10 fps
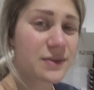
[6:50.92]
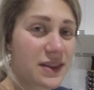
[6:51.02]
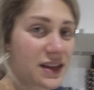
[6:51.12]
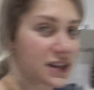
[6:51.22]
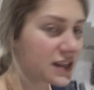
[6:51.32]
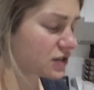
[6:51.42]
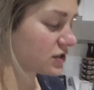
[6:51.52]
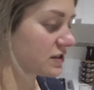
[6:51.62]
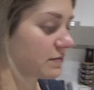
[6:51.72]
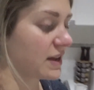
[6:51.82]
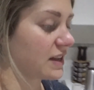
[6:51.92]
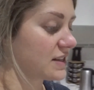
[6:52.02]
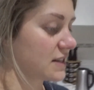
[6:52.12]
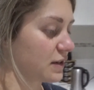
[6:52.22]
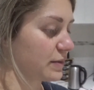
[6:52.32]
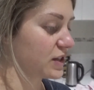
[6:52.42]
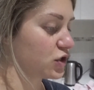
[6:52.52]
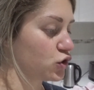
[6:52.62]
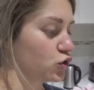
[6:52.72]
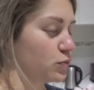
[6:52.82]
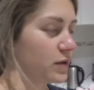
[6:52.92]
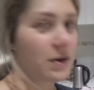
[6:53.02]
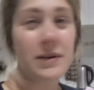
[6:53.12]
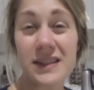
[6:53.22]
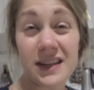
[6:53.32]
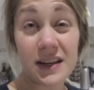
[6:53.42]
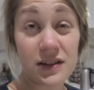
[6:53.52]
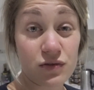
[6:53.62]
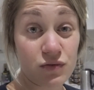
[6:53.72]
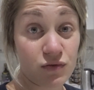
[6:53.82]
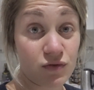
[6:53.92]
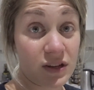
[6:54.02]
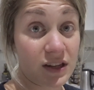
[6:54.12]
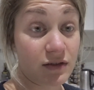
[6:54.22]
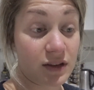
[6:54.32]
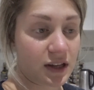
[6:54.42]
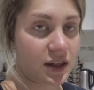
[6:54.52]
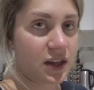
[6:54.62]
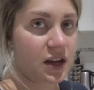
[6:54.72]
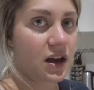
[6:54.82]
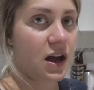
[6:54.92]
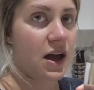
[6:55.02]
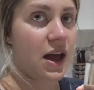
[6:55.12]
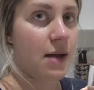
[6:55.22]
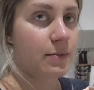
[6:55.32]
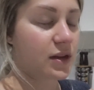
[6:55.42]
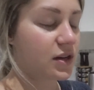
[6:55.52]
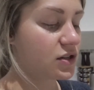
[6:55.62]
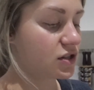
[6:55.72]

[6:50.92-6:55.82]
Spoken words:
so I think in the interest of making this a little bit soupier, because it is really, really thick, I'm going to